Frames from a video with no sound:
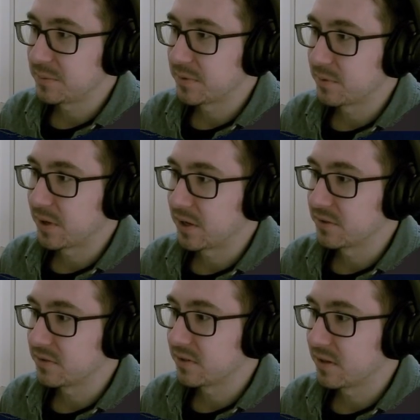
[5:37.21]
but
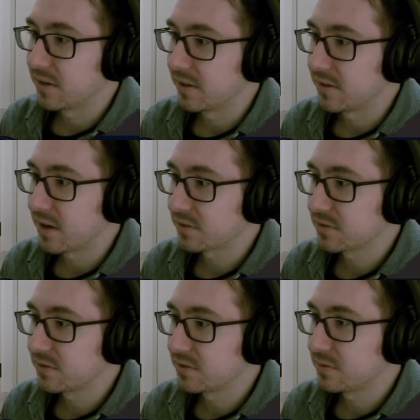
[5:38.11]
Wild
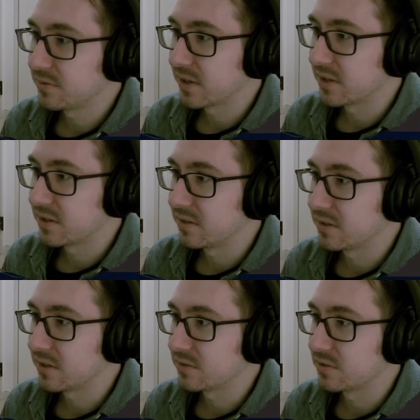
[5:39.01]
Noctowl, we've got the
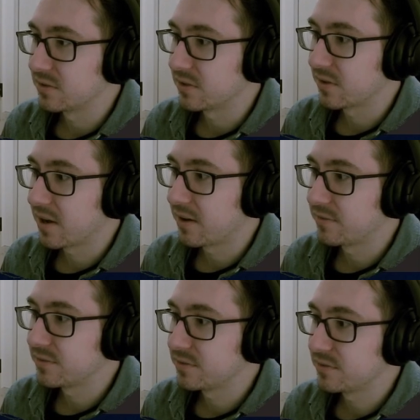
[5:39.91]
Territorial
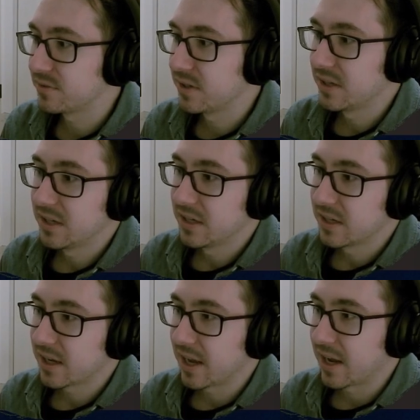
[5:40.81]
Kavu,
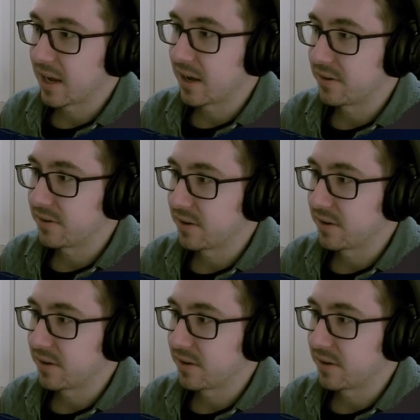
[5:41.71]
and